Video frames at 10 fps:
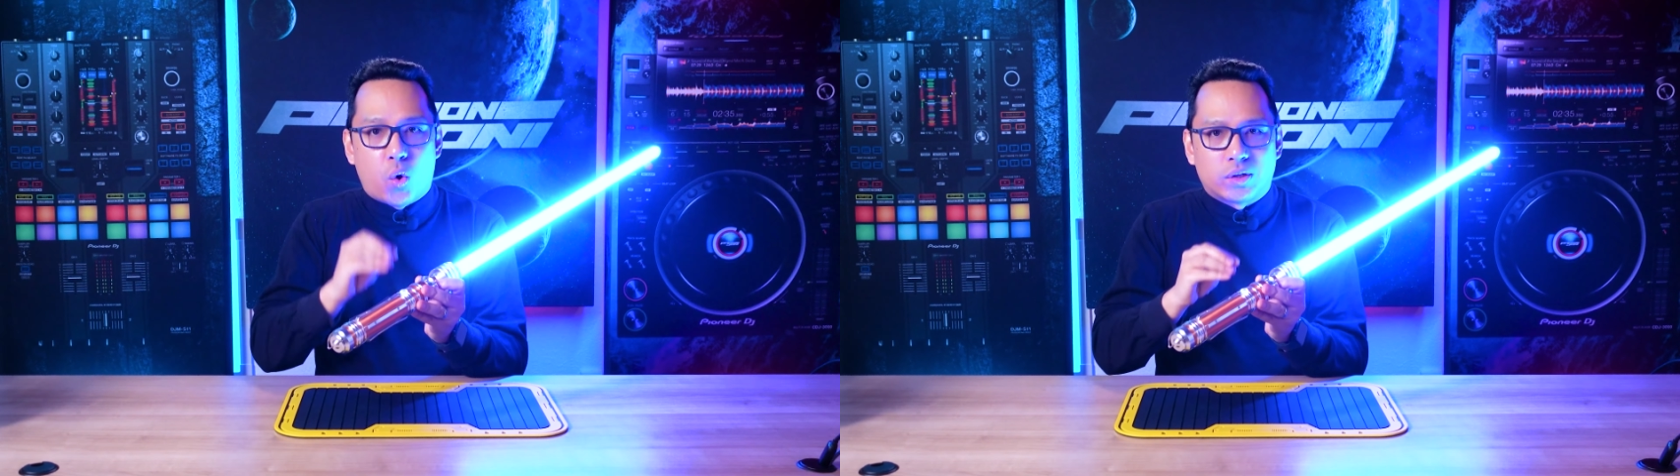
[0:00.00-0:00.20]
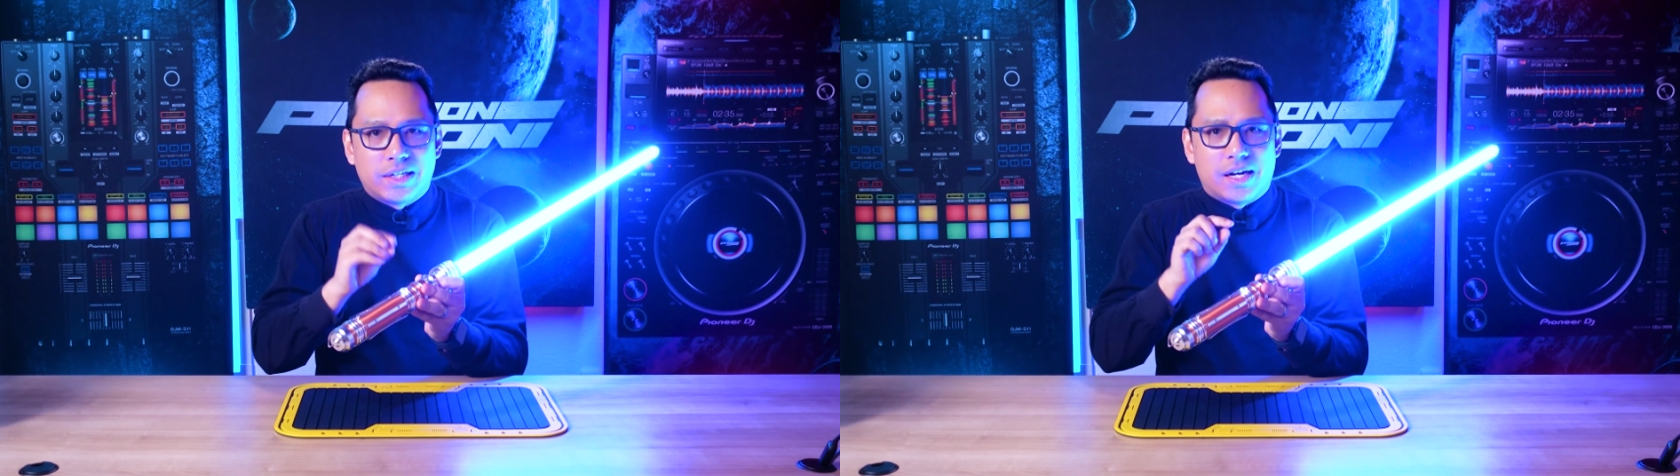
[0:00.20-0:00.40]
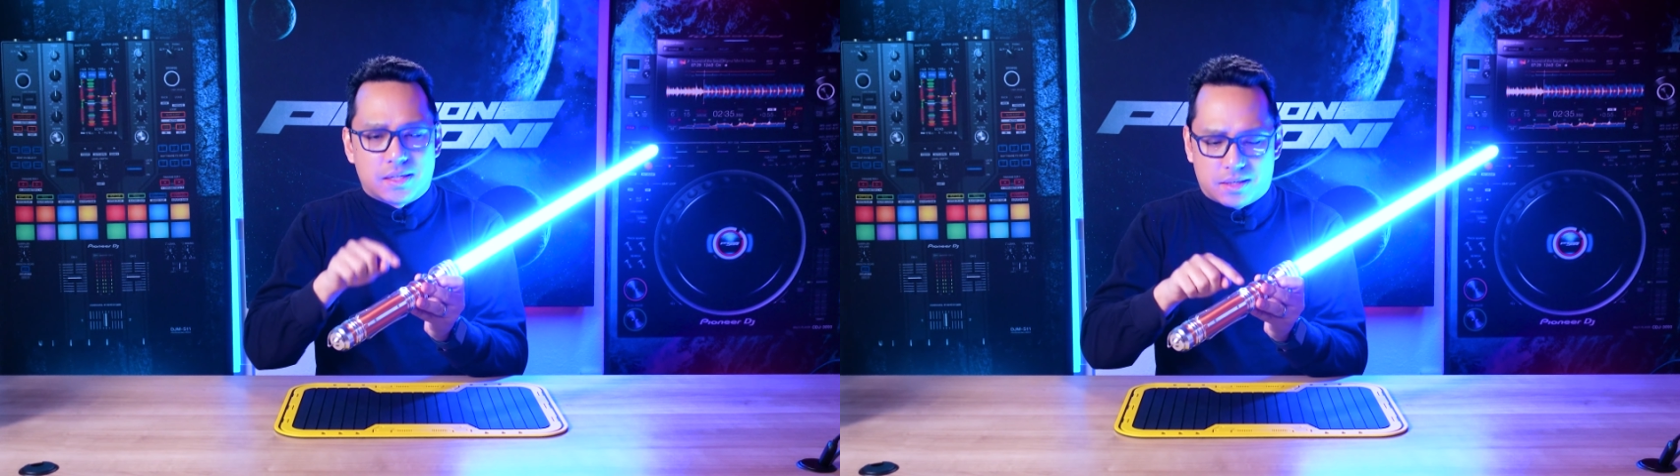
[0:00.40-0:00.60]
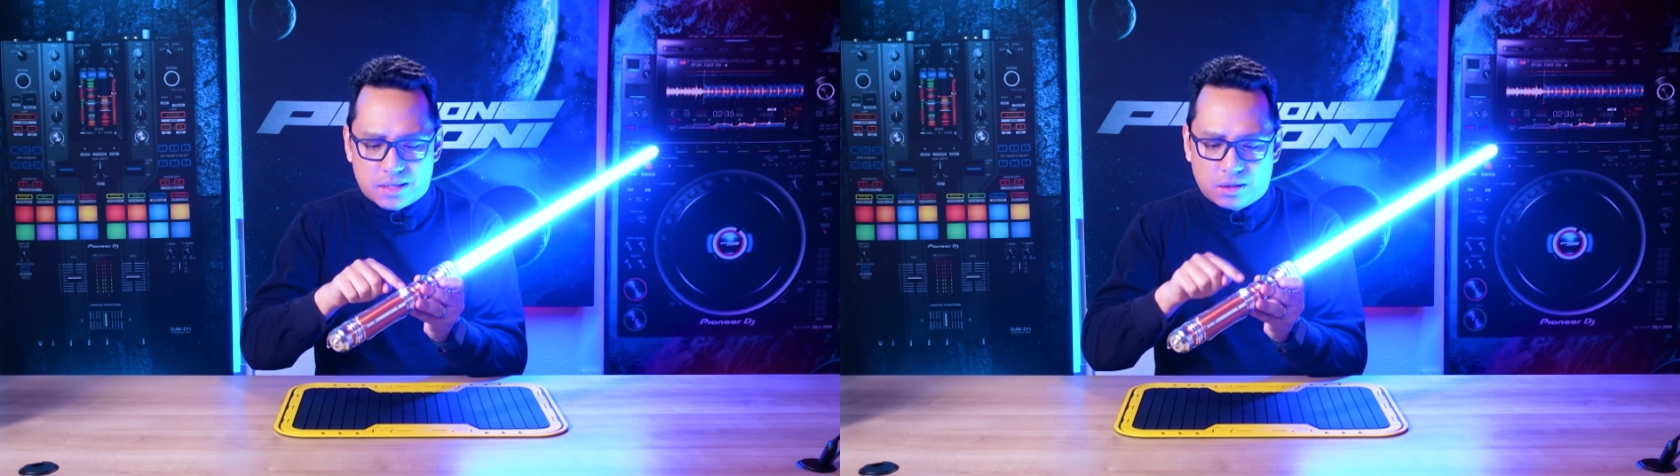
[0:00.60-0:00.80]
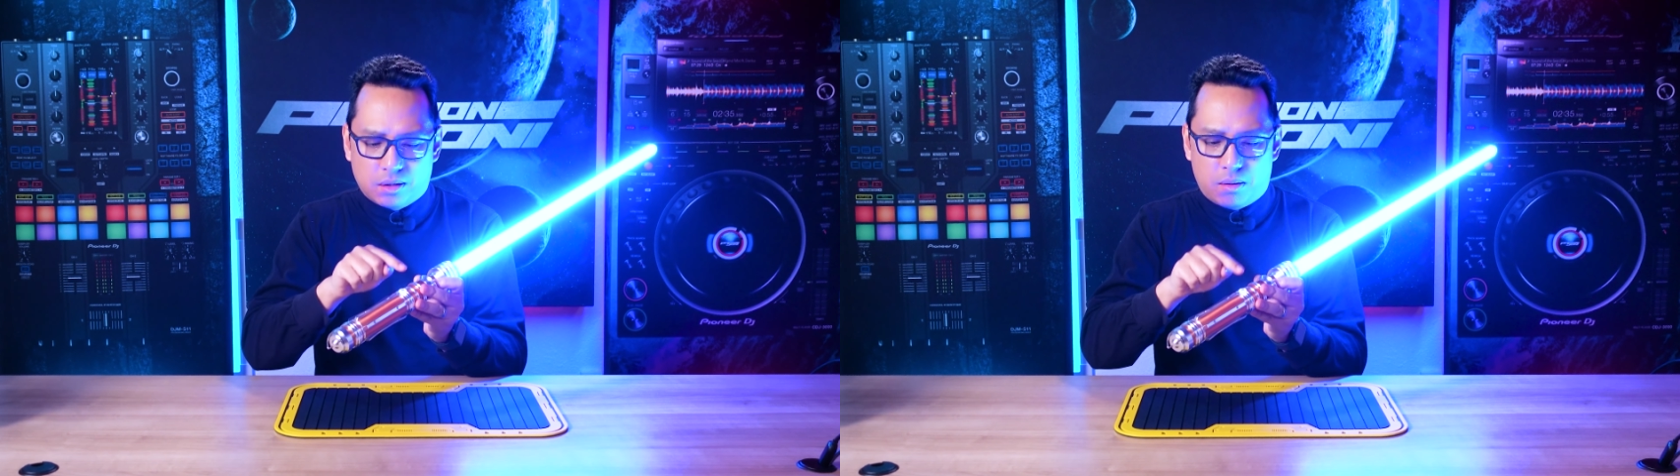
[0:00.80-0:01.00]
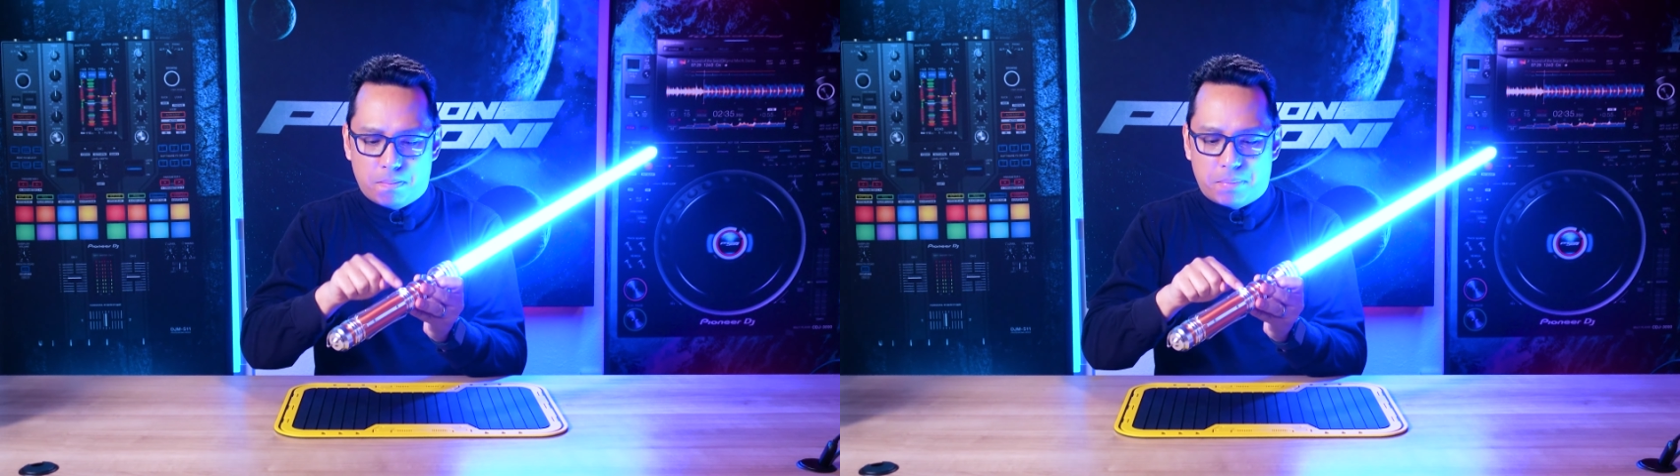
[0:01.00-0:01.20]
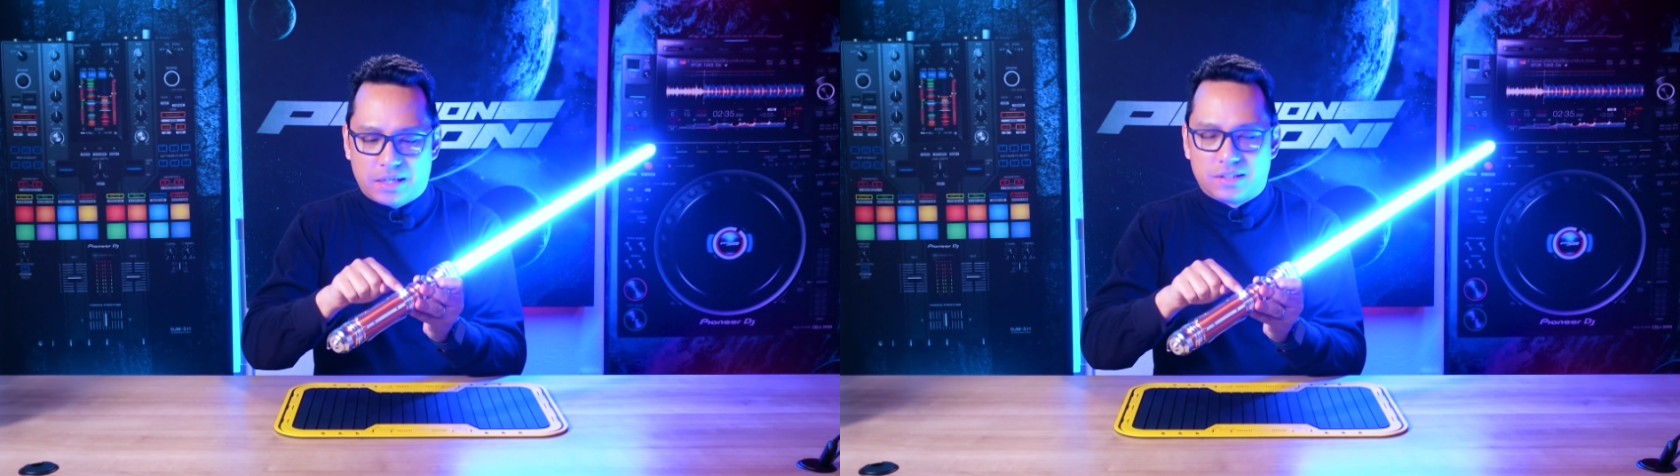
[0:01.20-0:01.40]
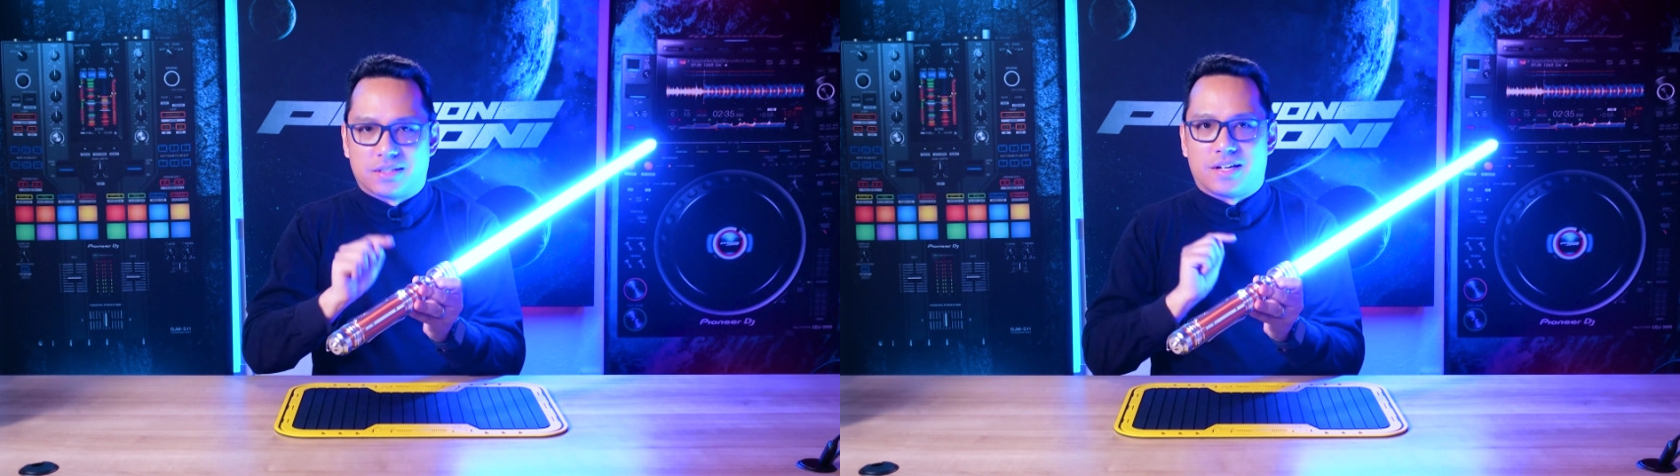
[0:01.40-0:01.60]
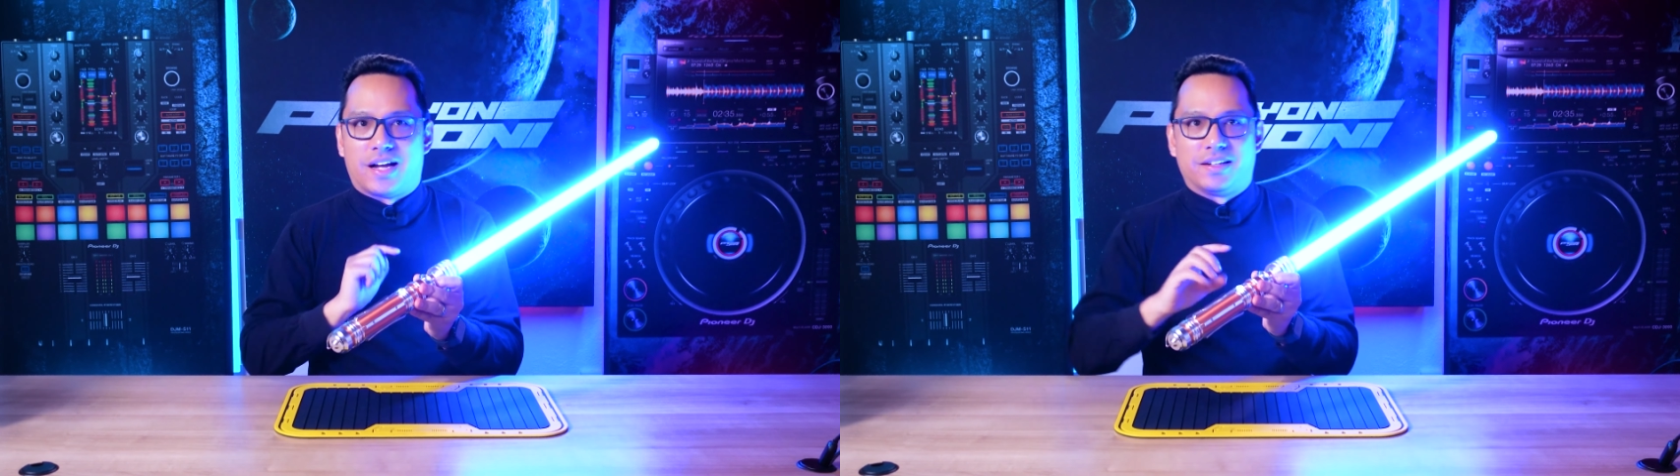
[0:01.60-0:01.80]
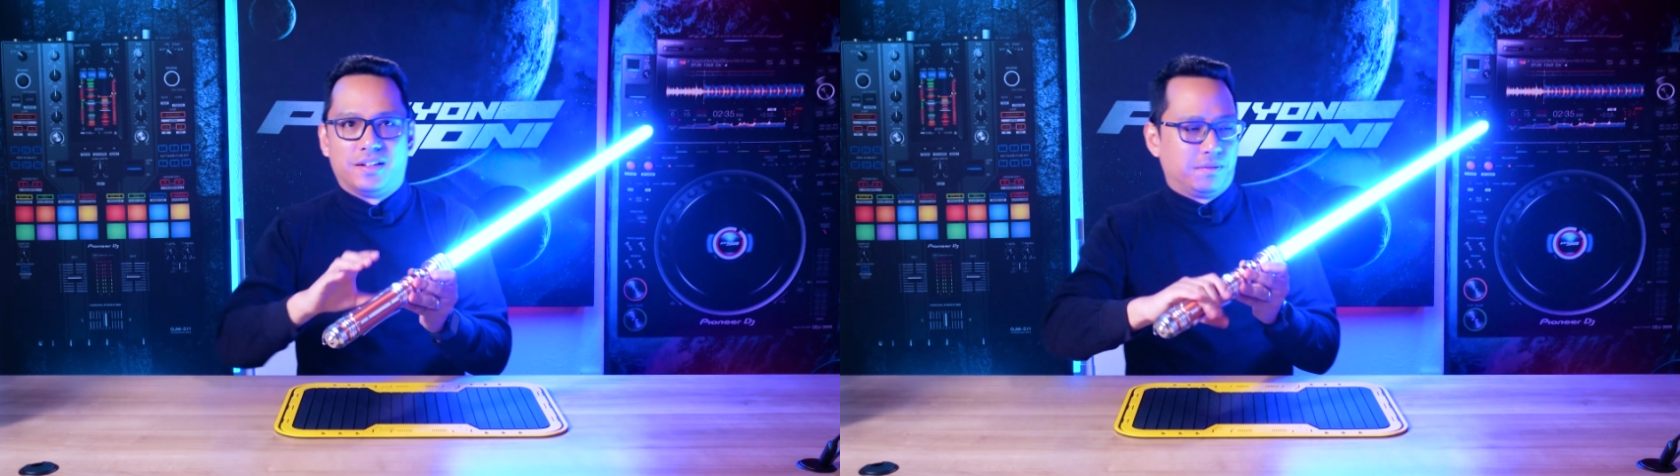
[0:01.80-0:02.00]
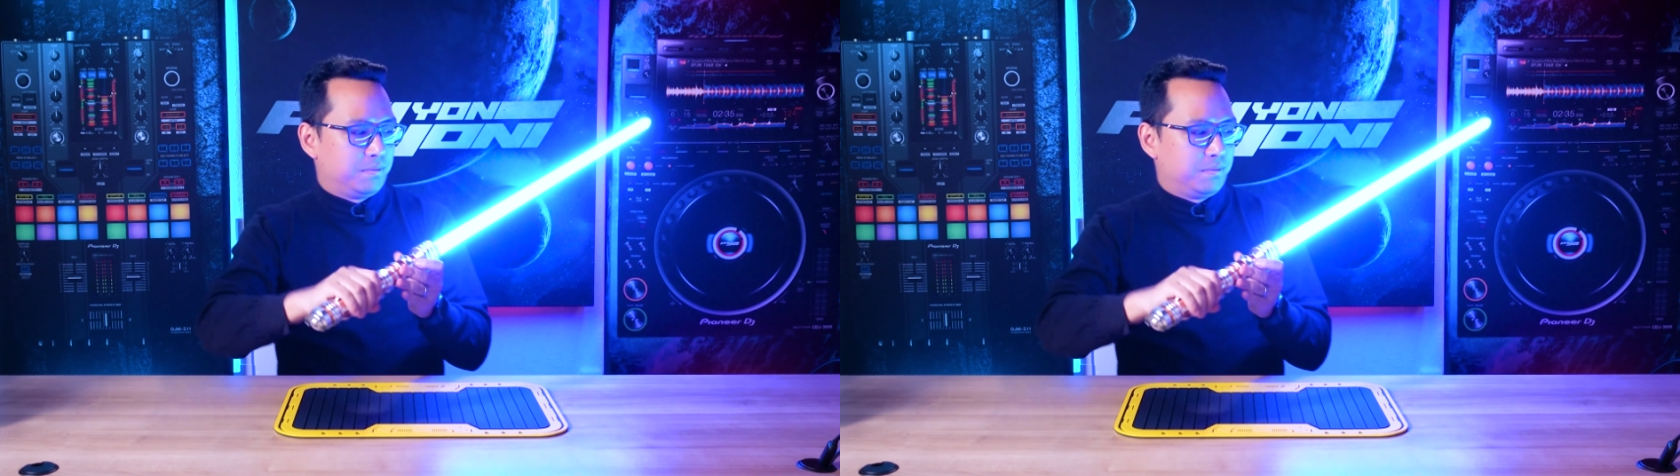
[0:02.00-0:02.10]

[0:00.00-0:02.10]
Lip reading: only a single button design.